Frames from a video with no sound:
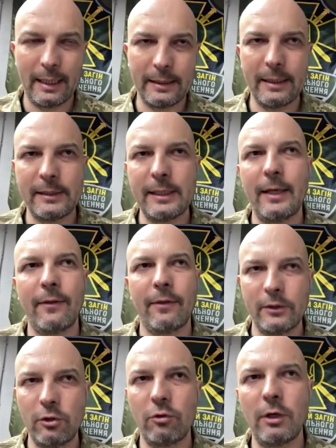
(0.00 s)
as I said,
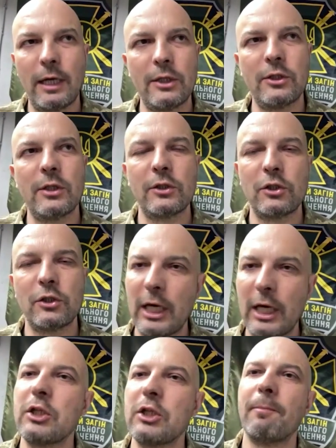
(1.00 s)
the situation is
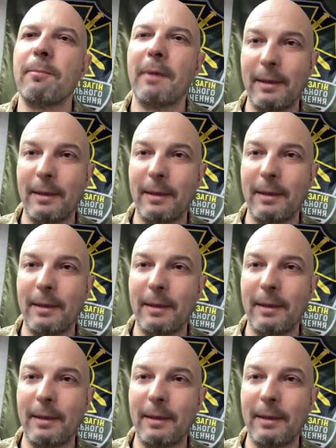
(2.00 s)
changing,